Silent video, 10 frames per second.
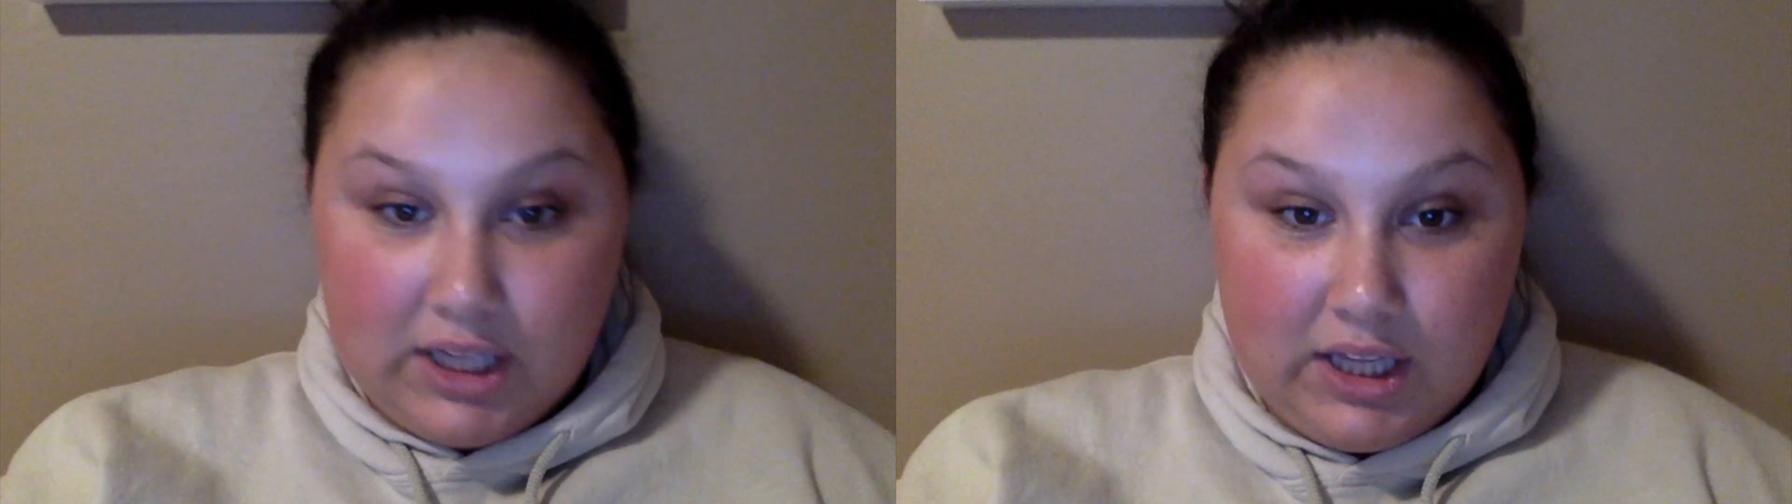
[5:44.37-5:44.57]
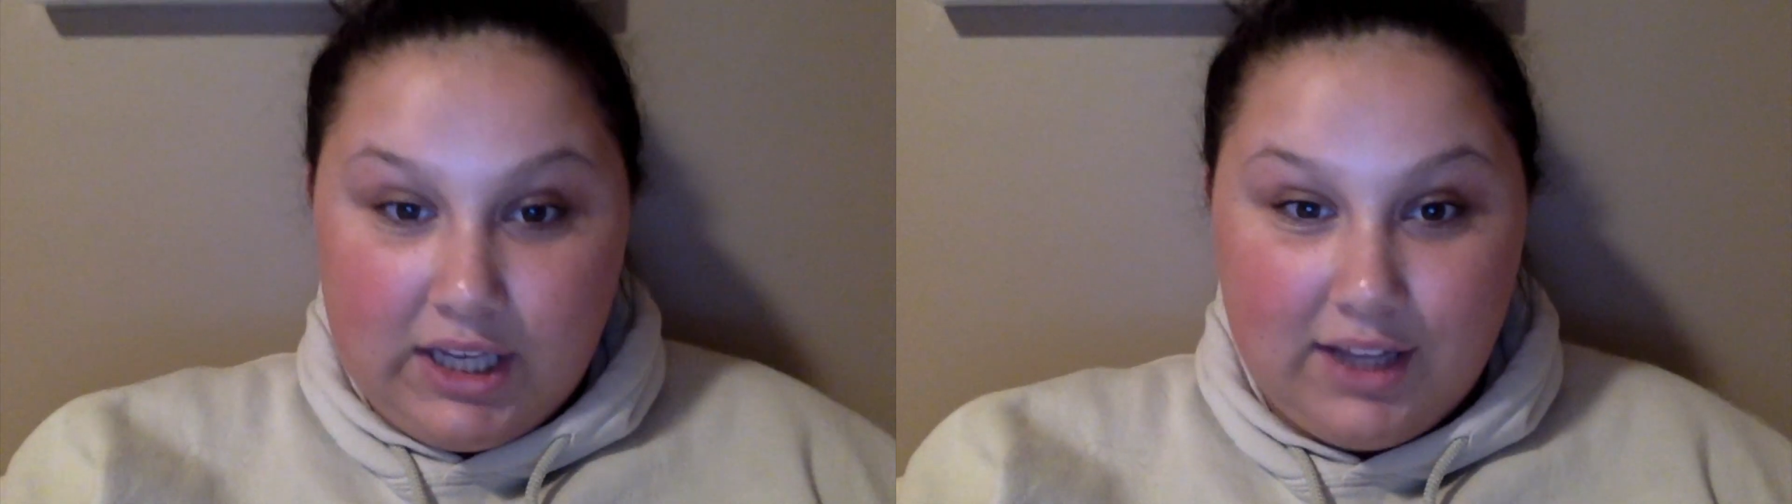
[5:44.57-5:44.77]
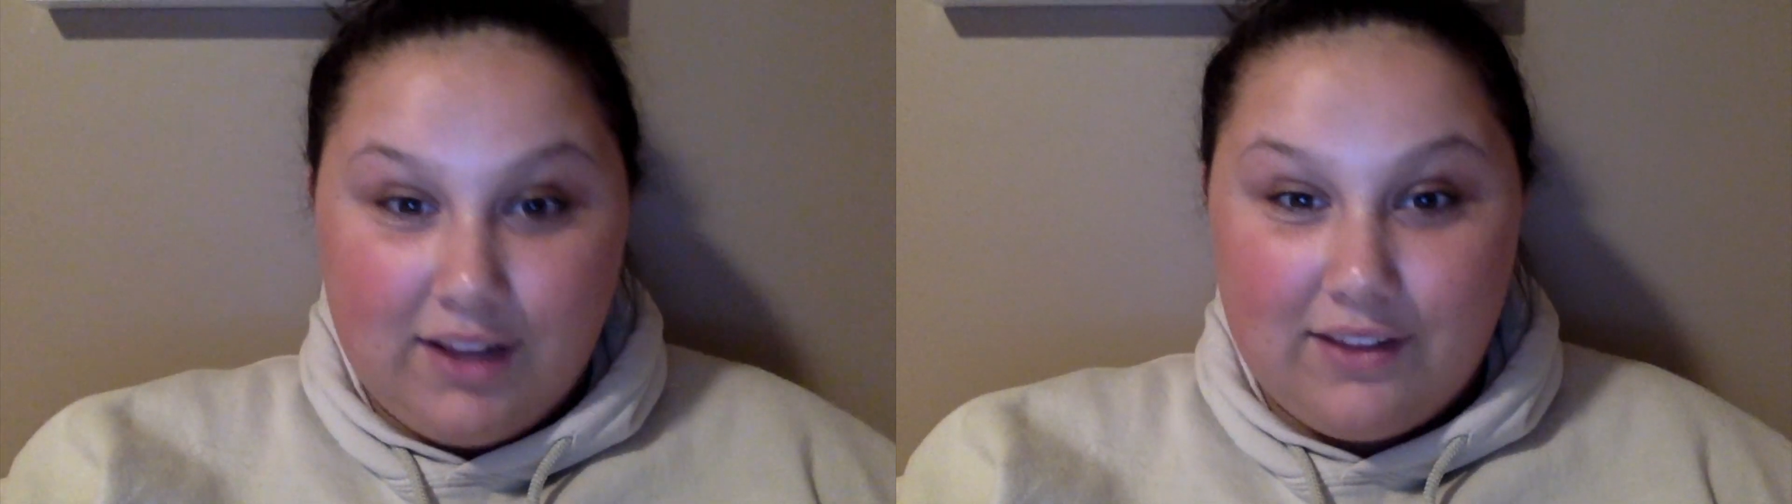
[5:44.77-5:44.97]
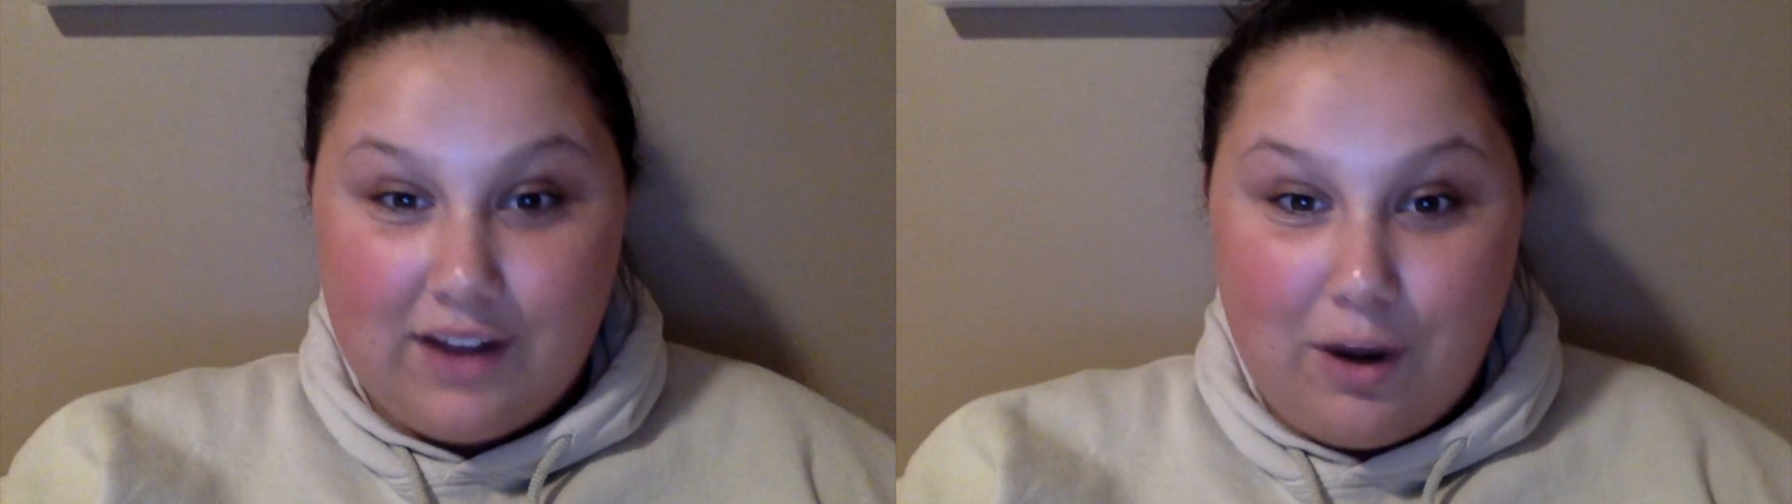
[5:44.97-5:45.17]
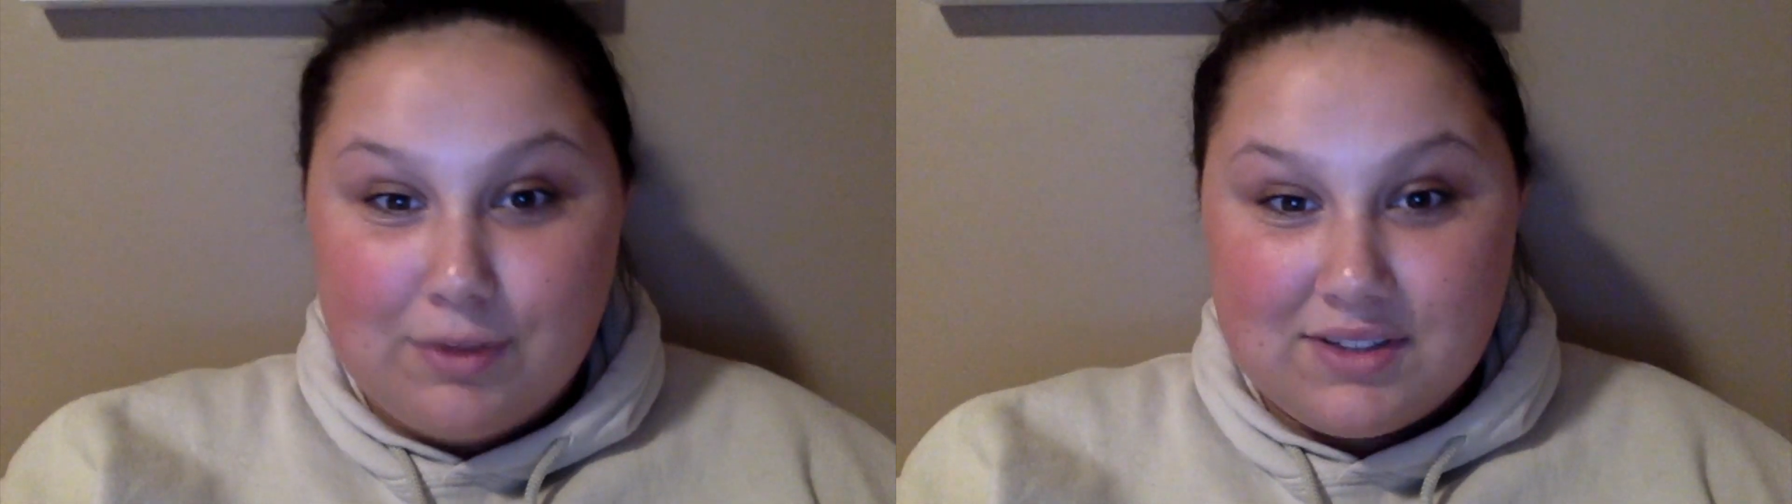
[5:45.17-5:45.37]
heal and then
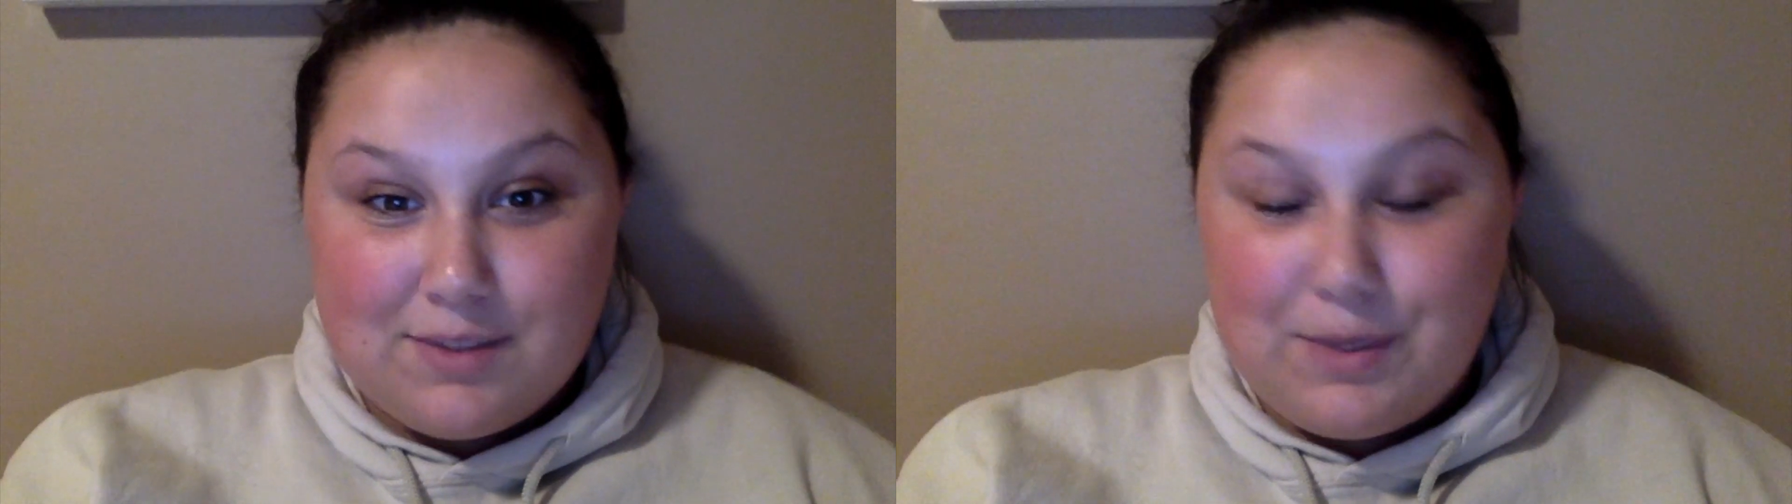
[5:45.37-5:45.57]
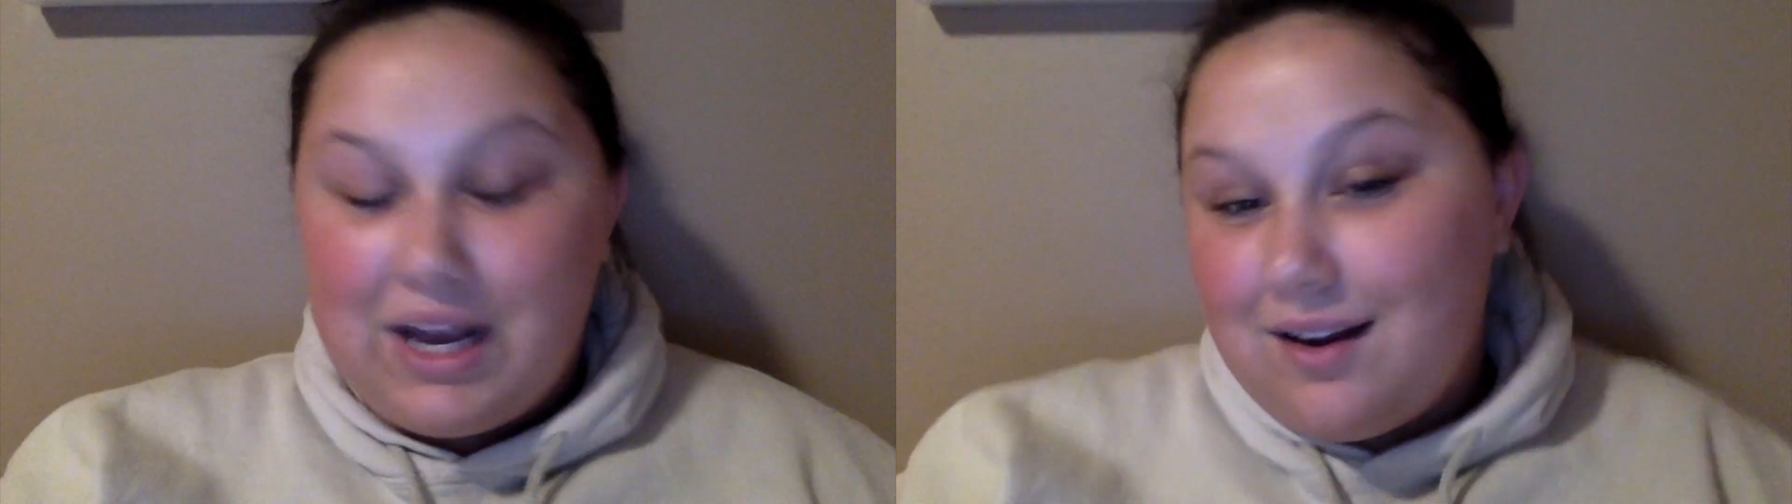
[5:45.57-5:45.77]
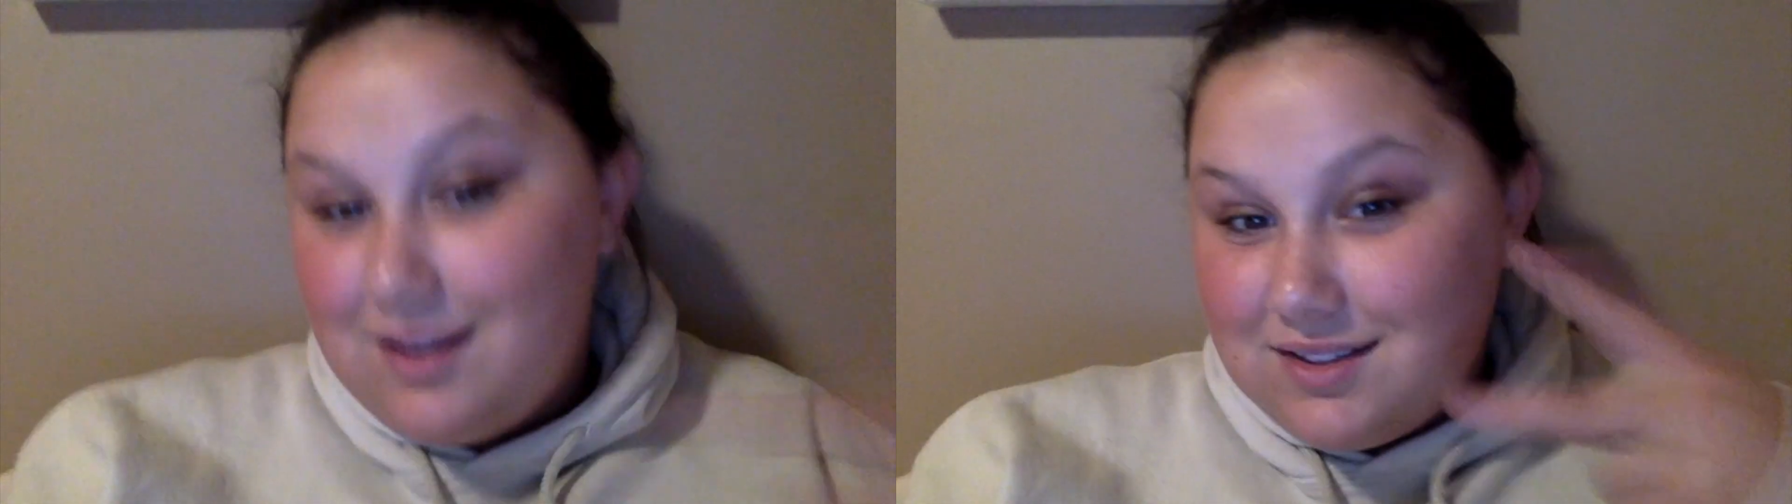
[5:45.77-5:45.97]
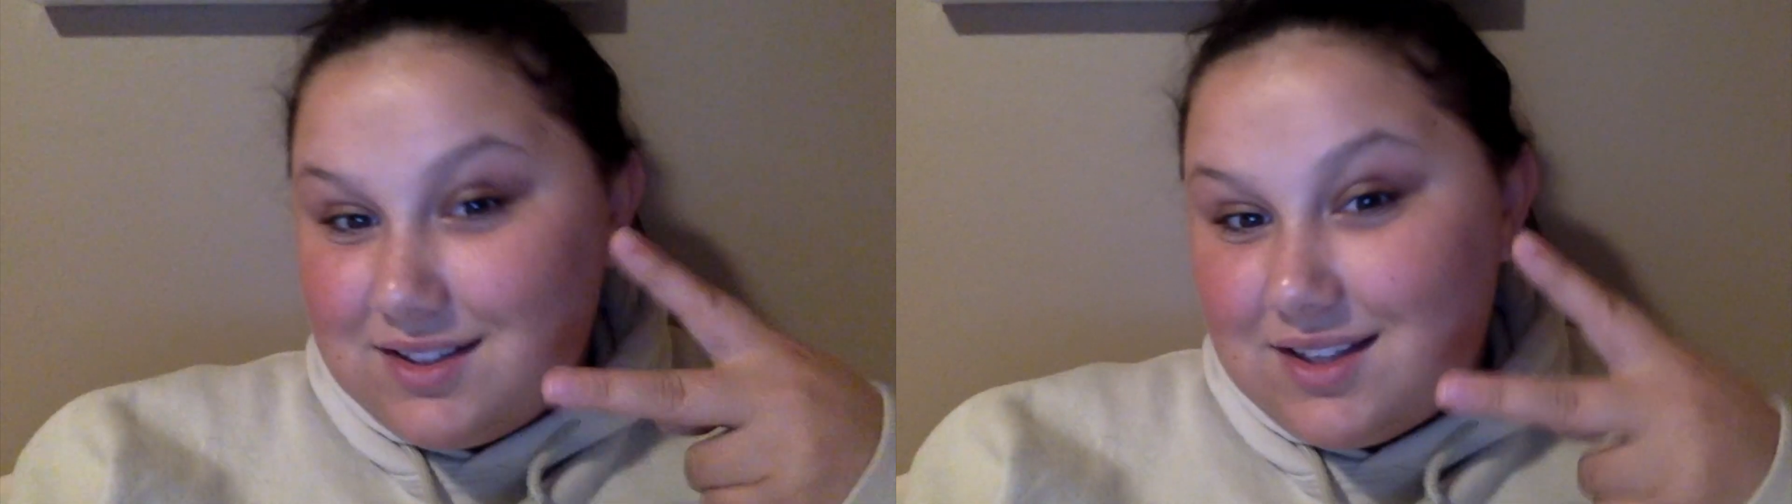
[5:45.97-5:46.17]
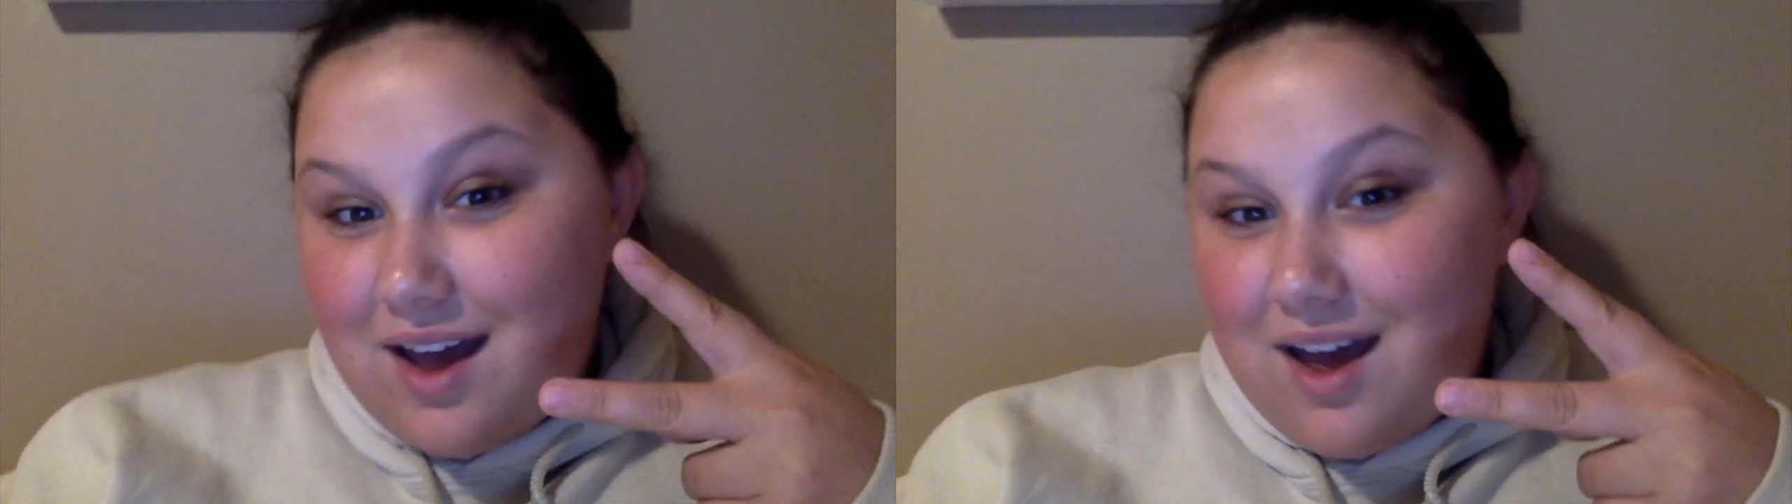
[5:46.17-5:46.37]
i'll post a pic on
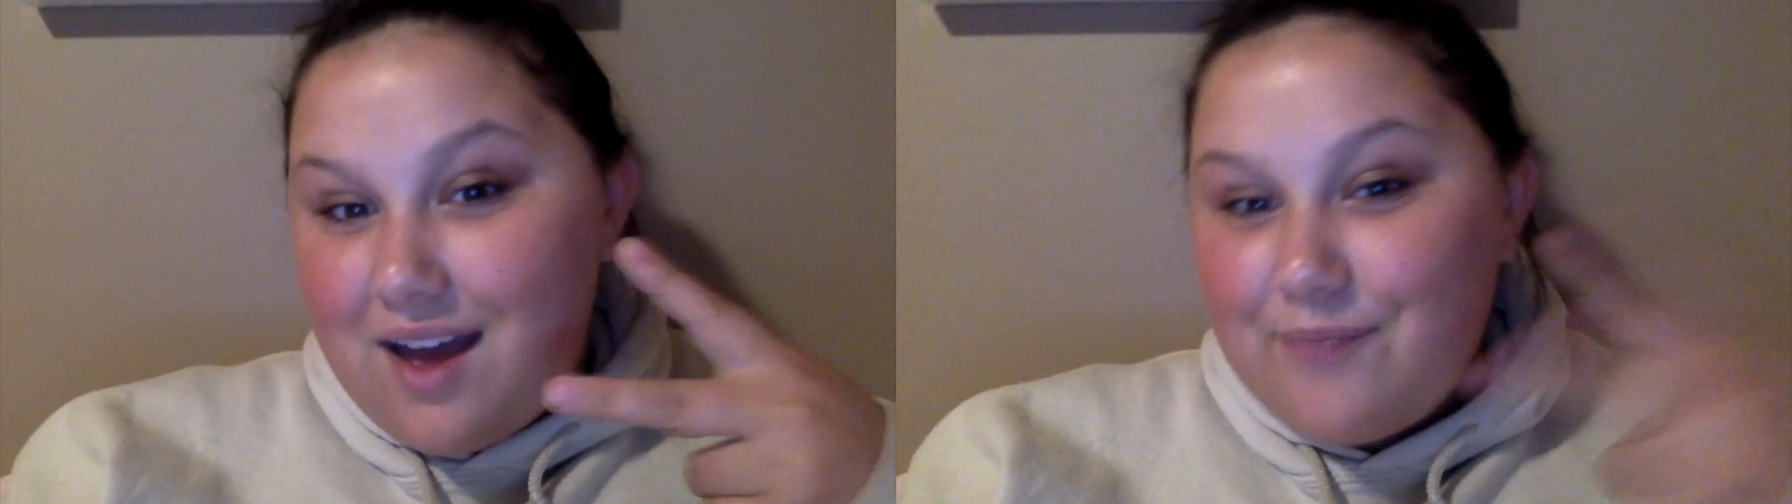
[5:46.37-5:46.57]
insta